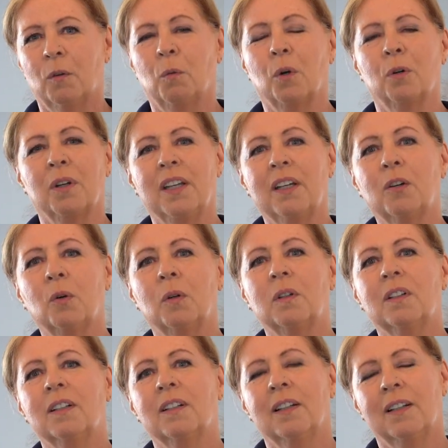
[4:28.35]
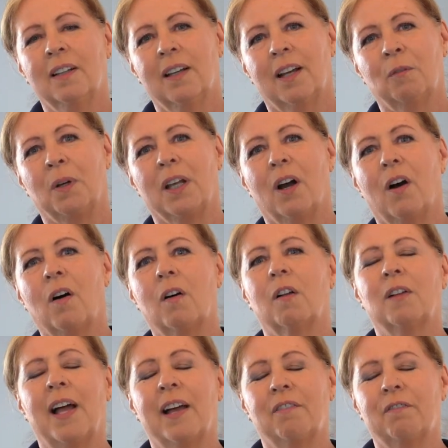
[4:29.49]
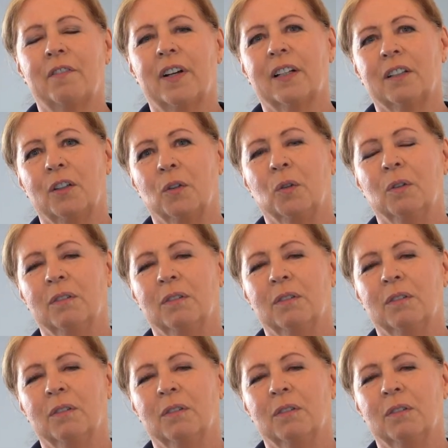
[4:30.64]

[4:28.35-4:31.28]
We're equal and we all have value.